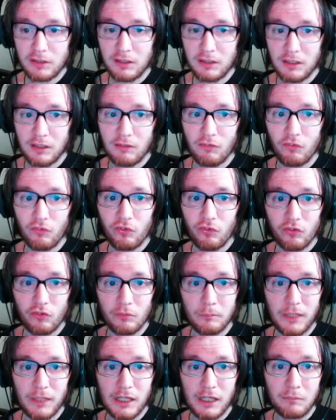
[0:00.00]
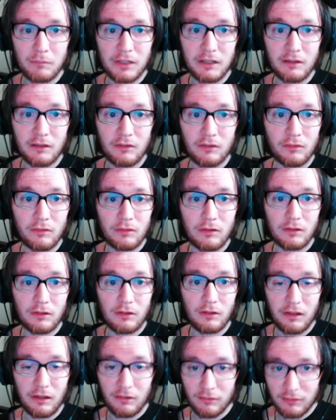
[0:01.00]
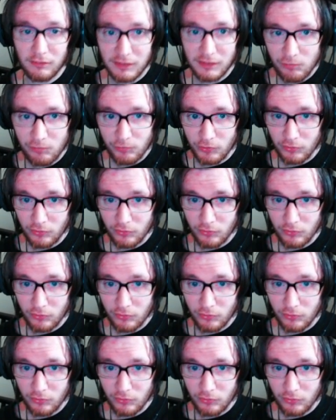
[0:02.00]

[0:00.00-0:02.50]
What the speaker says: is some Mega Man 11.